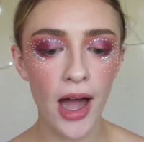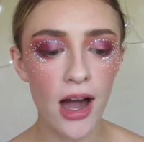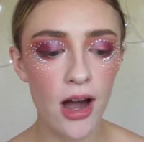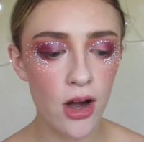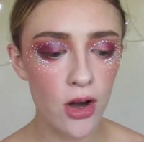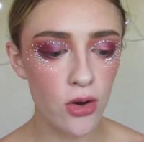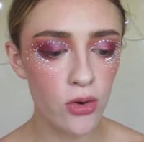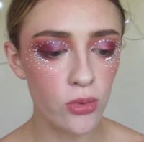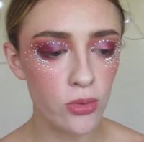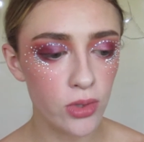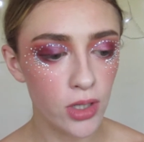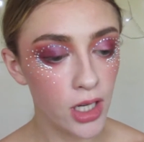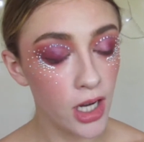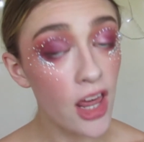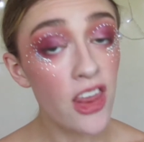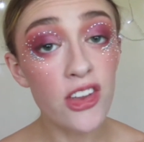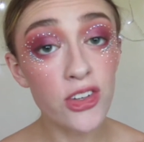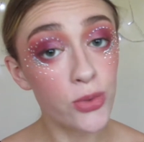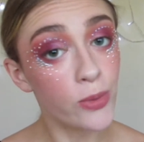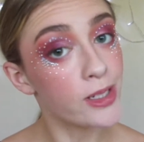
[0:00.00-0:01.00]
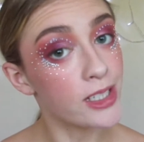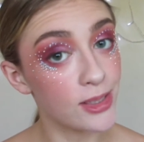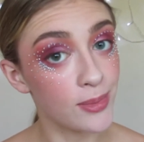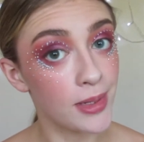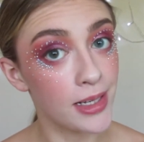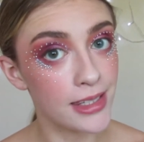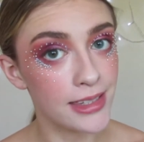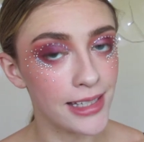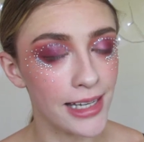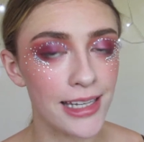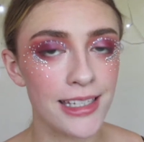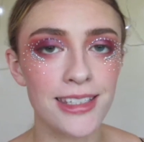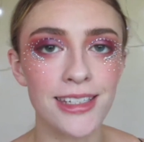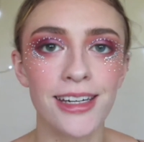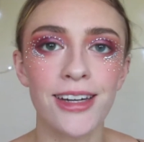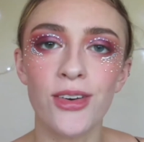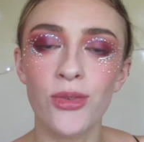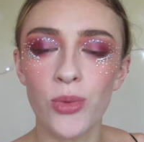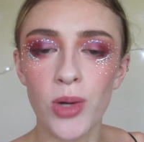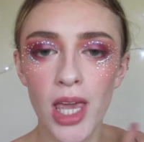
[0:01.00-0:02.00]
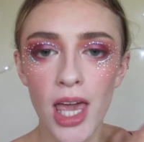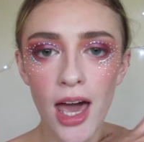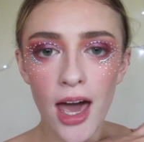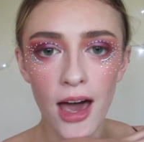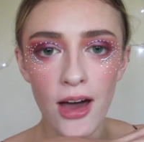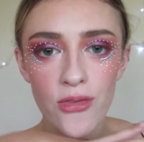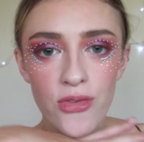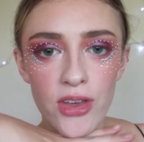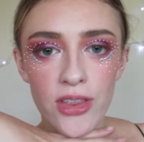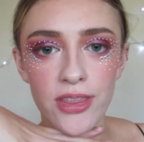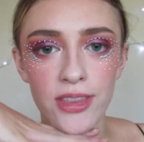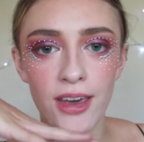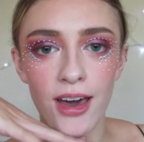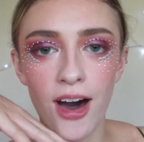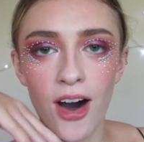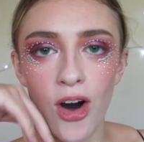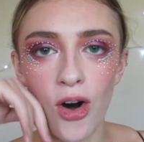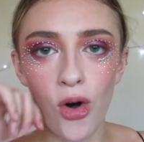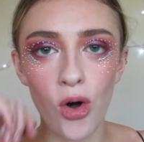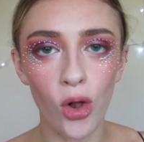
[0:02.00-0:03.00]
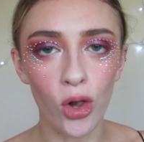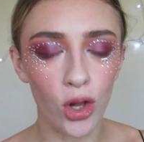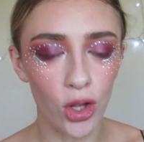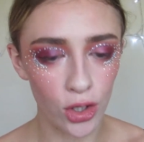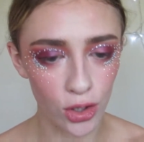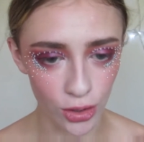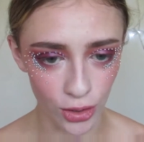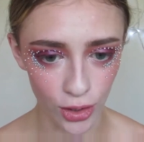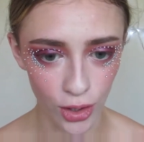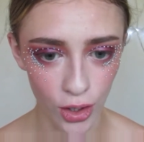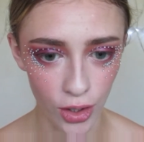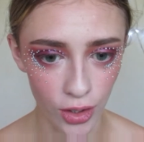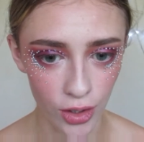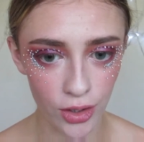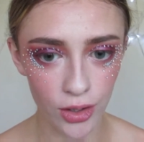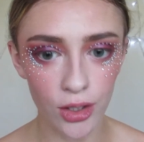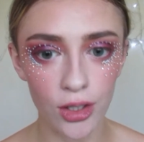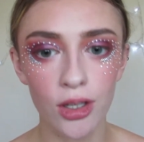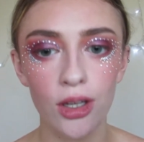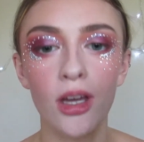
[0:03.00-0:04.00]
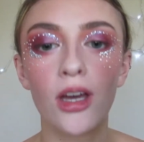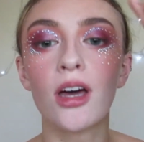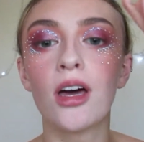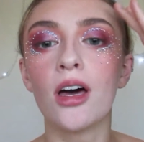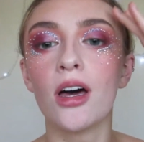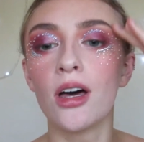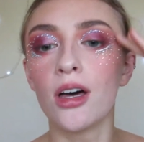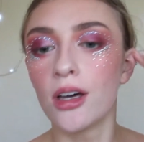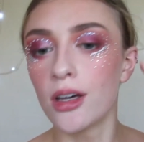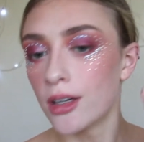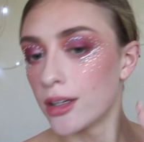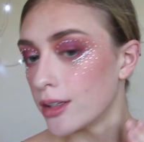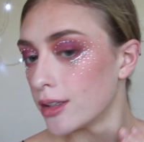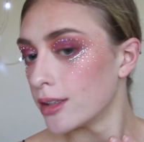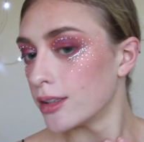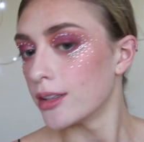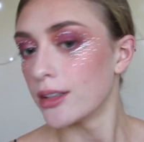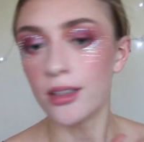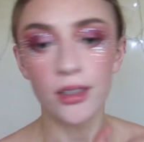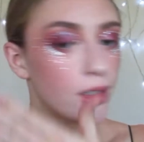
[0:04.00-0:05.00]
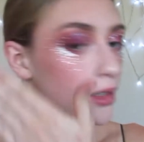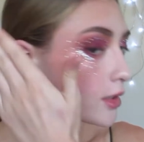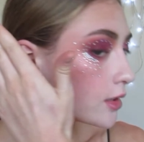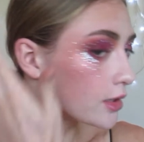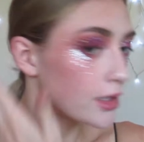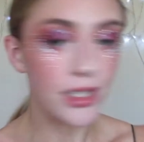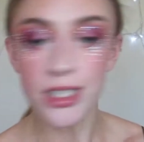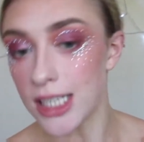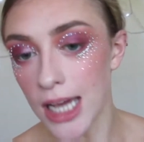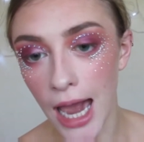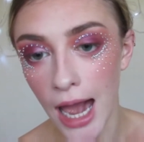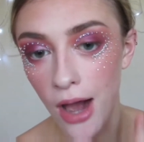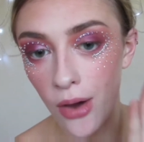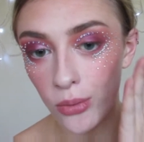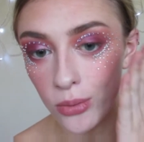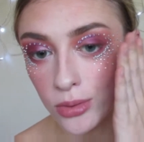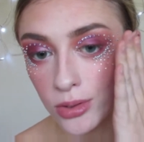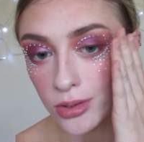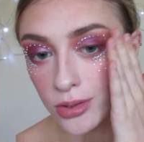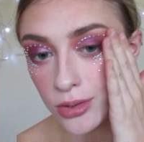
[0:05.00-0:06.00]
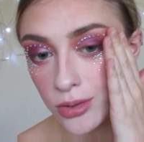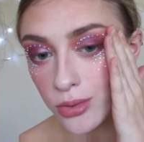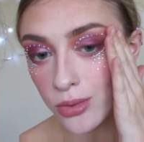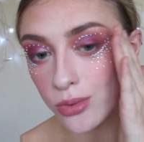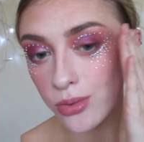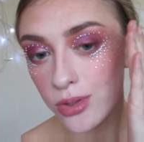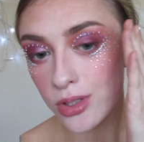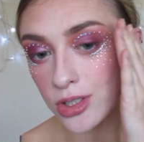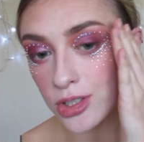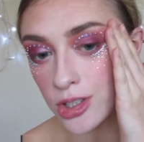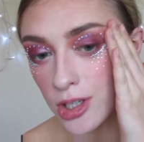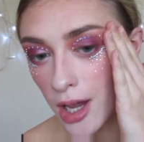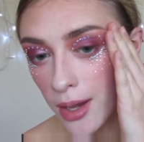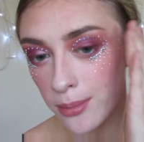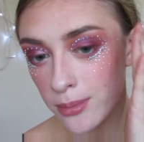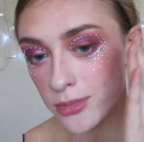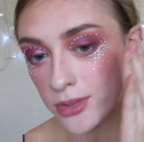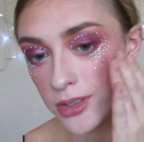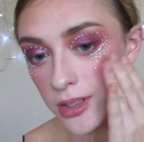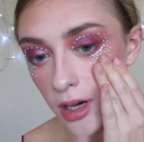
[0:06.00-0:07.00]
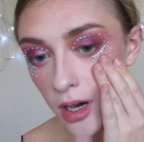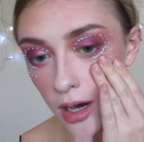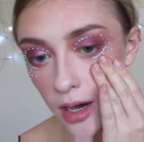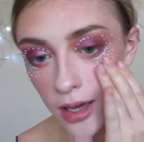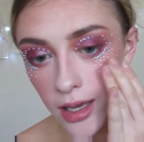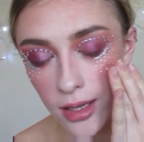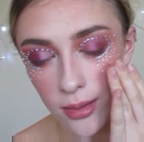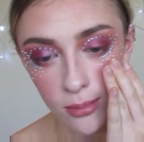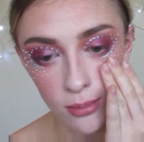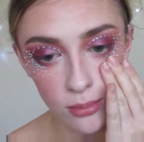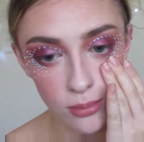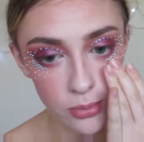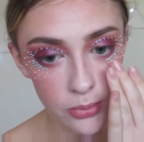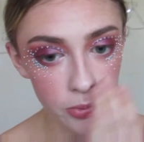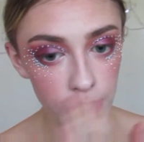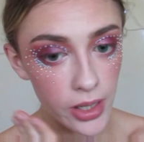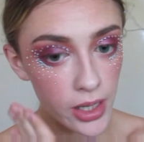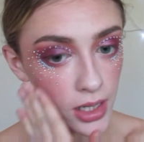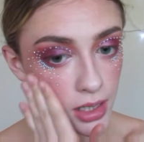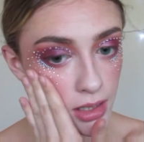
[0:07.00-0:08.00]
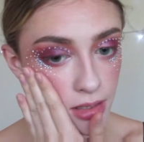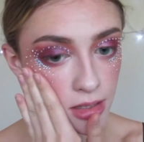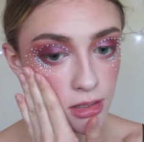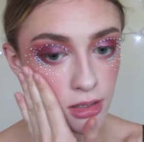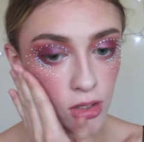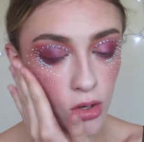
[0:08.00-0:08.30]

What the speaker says: about another 20 minutes later, we have the whole look down. All the gems are in place.